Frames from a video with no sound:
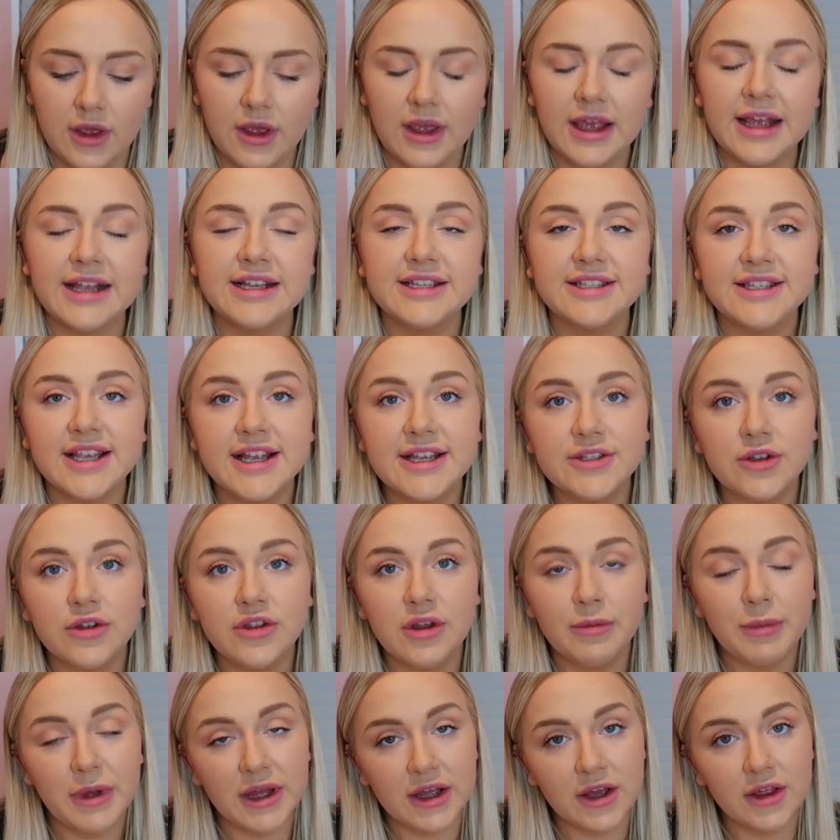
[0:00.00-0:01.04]
It says on
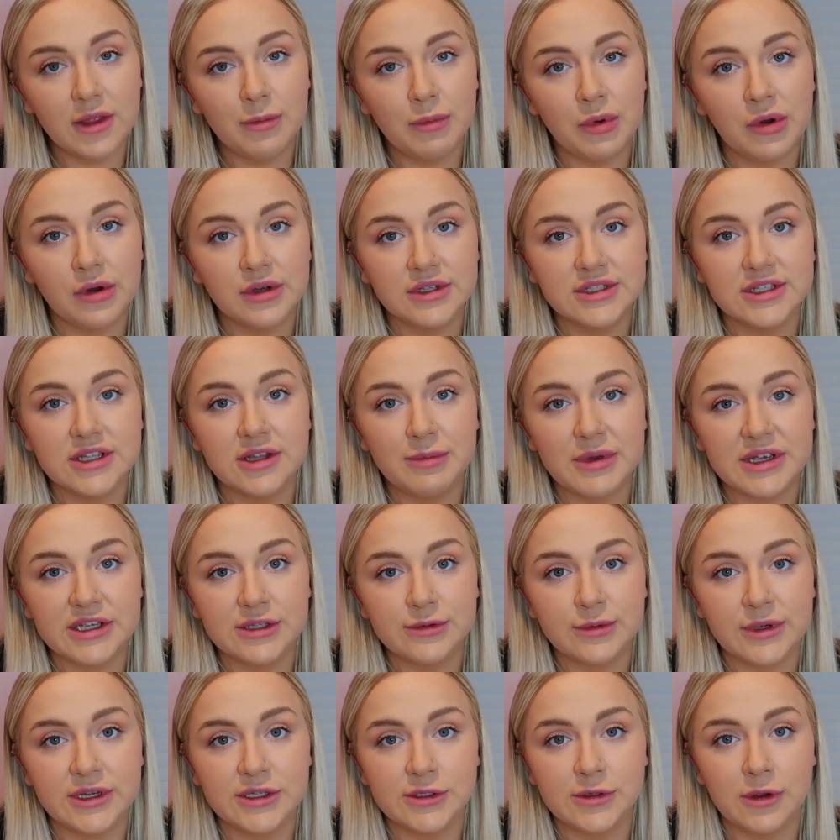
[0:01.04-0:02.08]
the back of the box that the
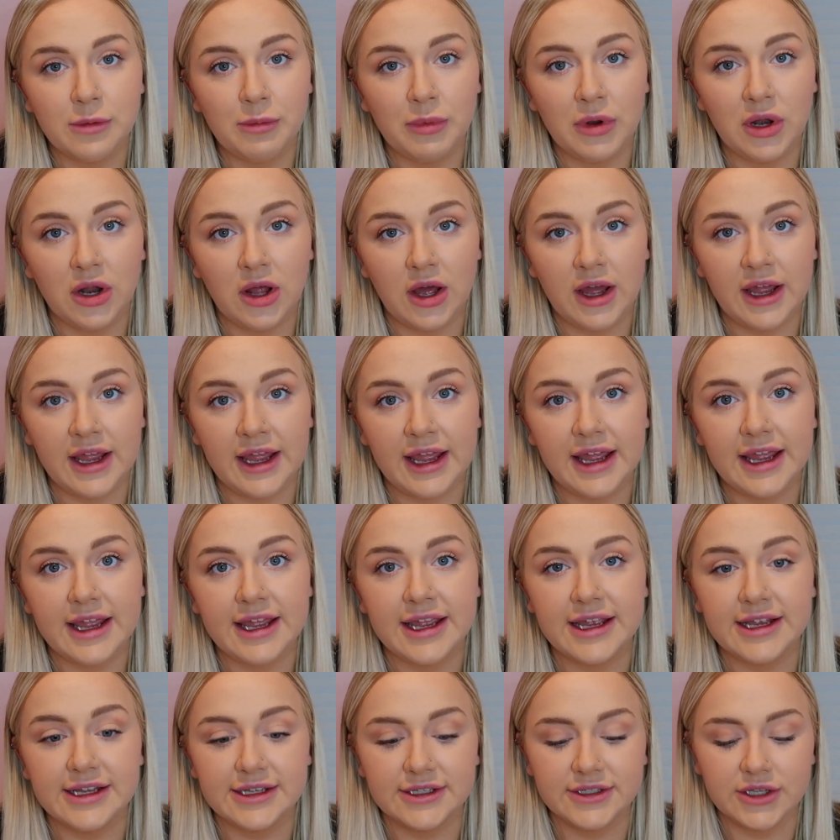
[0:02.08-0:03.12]
best way to apply it
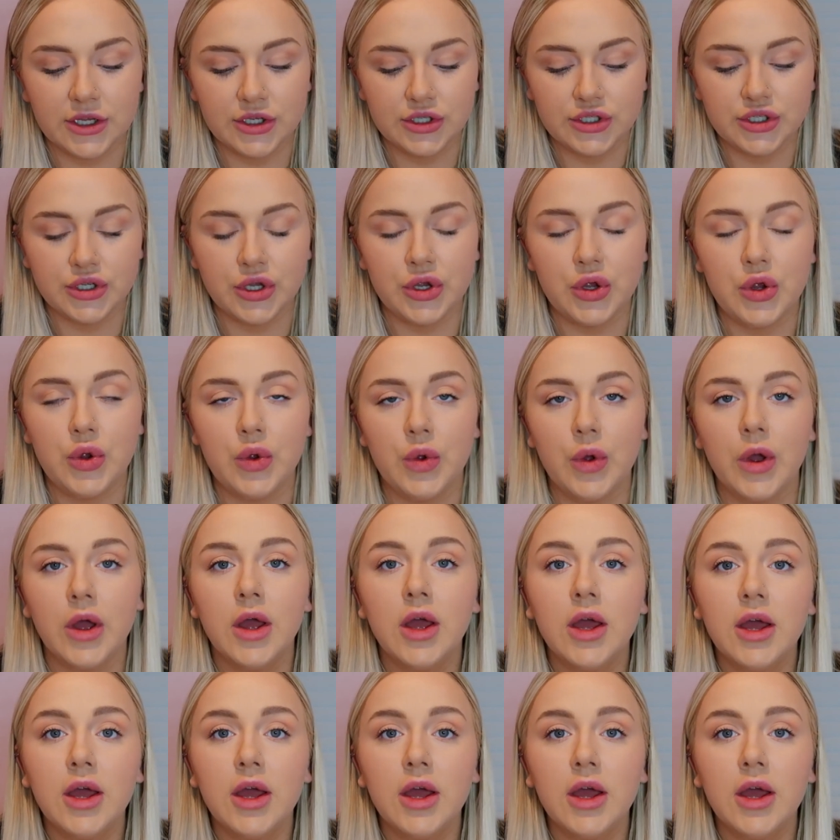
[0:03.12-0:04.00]
is to